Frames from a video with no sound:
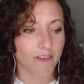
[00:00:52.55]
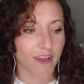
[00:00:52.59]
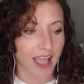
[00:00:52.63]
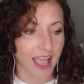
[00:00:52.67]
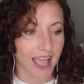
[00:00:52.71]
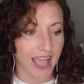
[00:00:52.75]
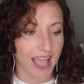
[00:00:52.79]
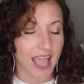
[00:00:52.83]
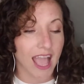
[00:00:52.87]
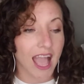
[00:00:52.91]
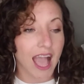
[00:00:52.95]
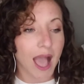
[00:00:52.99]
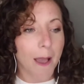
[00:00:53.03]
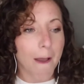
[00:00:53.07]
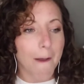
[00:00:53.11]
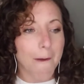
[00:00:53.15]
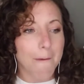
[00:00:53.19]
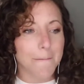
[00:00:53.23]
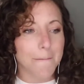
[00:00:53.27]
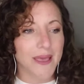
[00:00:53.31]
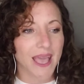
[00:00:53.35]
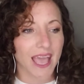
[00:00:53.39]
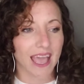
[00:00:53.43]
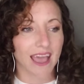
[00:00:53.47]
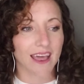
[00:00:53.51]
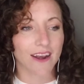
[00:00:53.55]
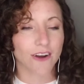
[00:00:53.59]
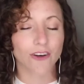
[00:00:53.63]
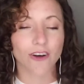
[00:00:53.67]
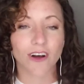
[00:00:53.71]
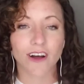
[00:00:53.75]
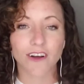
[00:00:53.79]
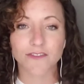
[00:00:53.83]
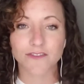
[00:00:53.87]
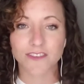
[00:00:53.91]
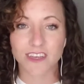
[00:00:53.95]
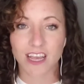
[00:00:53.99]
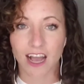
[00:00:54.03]
a panel
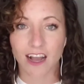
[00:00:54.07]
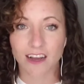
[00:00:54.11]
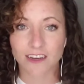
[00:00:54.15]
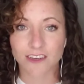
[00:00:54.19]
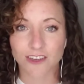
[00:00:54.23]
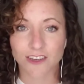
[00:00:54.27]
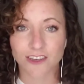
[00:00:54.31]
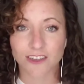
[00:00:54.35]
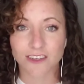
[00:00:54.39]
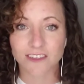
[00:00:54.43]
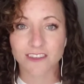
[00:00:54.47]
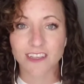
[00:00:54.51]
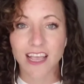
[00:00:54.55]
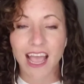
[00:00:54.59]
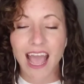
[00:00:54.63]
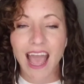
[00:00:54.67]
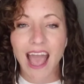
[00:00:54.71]
of doctors,